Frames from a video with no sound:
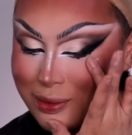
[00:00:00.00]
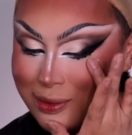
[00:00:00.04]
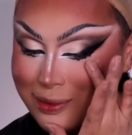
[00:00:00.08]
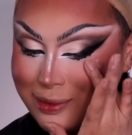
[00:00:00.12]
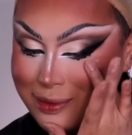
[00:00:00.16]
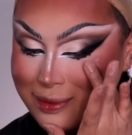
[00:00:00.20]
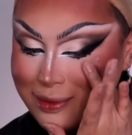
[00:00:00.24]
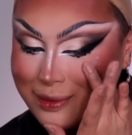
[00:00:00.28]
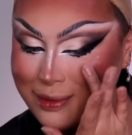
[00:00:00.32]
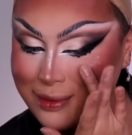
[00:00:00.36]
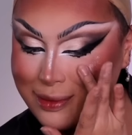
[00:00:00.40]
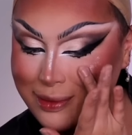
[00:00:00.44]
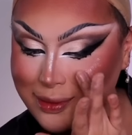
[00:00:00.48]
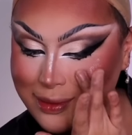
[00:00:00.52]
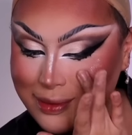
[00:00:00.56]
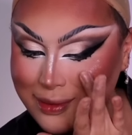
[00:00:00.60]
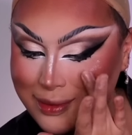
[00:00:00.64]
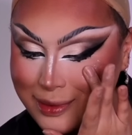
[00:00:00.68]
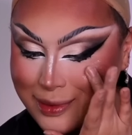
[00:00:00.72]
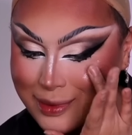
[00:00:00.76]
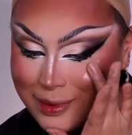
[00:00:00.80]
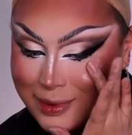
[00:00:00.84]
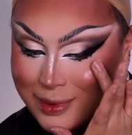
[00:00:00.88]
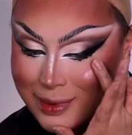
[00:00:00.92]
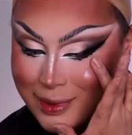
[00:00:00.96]

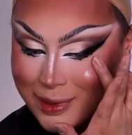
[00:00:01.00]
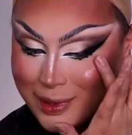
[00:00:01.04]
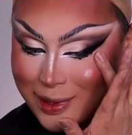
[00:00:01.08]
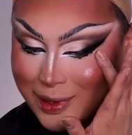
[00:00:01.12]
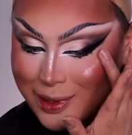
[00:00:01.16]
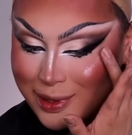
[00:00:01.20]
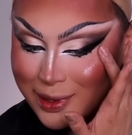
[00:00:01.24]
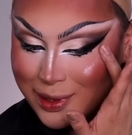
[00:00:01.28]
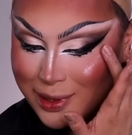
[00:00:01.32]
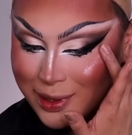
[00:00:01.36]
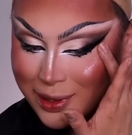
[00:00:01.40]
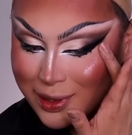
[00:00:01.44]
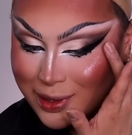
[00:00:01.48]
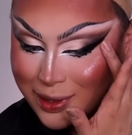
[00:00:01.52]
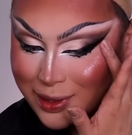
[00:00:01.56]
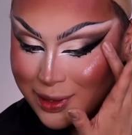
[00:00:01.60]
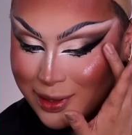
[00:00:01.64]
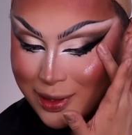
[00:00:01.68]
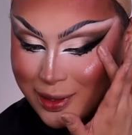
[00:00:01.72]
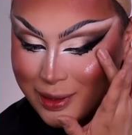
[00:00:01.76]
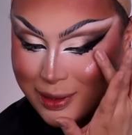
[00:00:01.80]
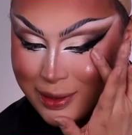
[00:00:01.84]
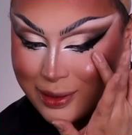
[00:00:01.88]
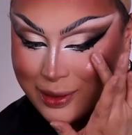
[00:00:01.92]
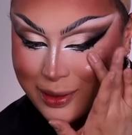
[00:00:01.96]

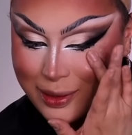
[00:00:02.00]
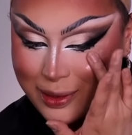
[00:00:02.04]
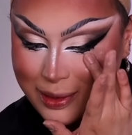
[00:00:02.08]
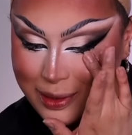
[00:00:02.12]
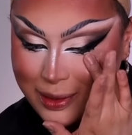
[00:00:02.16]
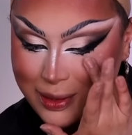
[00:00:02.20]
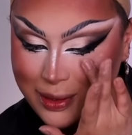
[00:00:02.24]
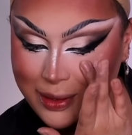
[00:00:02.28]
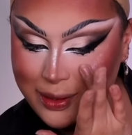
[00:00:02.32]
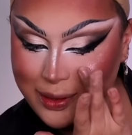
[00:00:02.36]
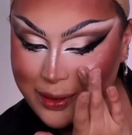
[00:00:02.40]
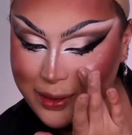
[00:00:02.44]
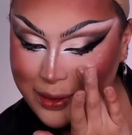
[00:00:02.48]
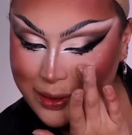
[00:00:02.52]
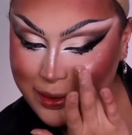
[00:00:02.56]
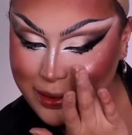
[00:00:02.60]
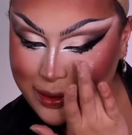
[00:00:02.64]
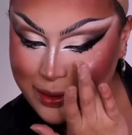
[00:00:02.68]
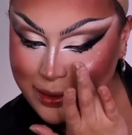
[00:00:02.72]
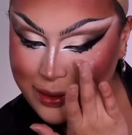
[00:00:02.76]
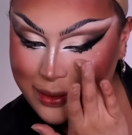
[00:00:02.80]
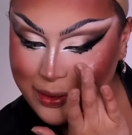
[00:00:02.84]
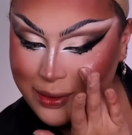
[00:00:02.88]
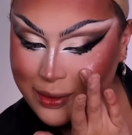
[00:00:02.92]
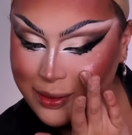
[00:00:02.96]

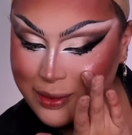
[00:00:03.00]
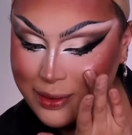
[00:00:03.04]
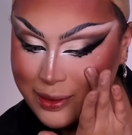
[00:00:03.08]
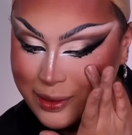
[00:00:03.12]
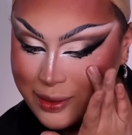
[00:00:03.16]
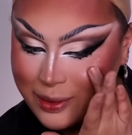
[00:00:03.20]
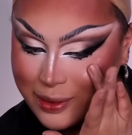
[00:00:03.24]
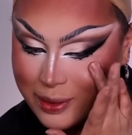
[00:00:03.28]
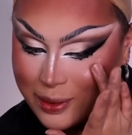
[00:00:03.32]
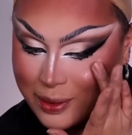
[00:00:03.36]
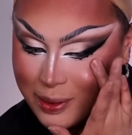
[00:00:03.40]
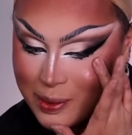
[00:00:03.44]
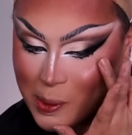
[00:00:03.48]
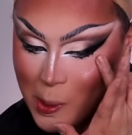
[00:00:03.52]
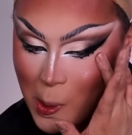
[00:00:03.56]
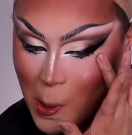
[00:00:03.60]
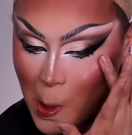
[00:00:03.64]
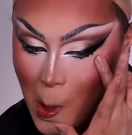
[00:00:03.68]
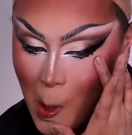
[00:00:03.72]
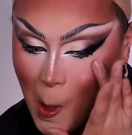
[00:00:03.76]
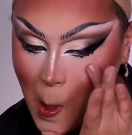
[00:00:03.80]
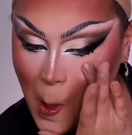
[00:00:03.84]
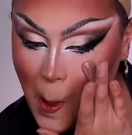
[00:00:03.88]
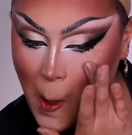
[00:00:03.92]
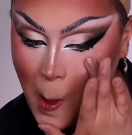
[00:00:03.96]

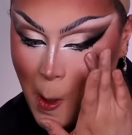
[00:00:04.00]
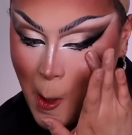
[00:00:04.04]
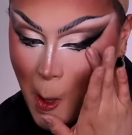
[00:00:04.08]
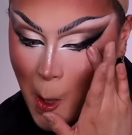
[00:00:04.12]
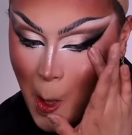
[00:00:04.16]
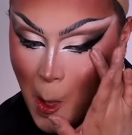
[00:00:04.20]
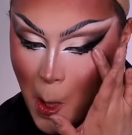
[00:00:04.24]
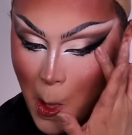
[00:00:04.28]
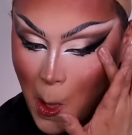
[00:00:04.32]
Nothing is said.